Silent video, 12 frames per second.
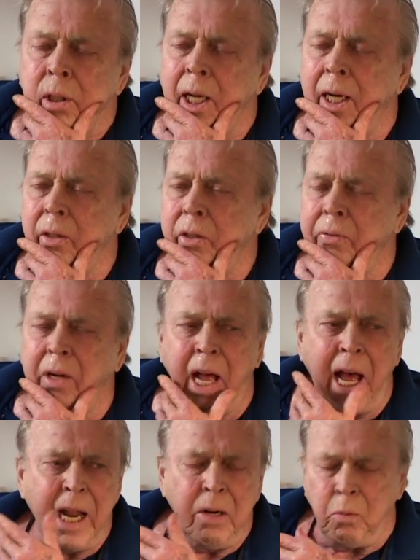That is, if it
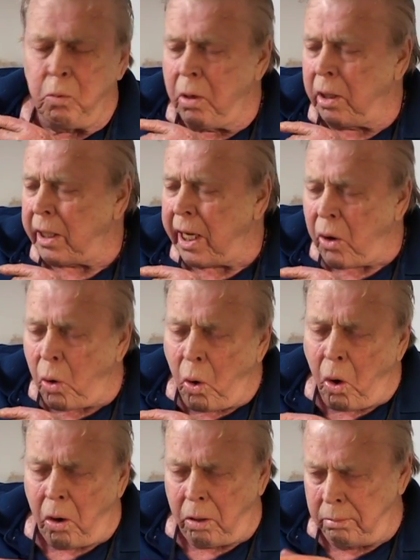hadn't worked at
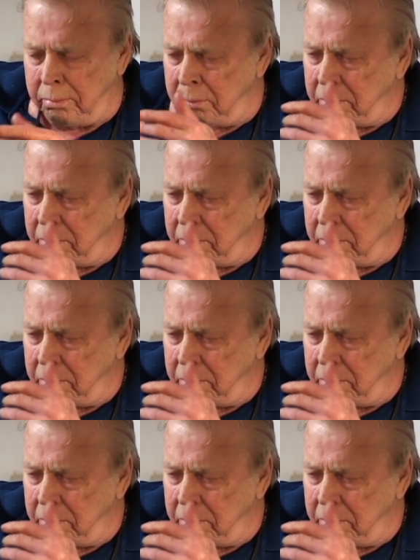all.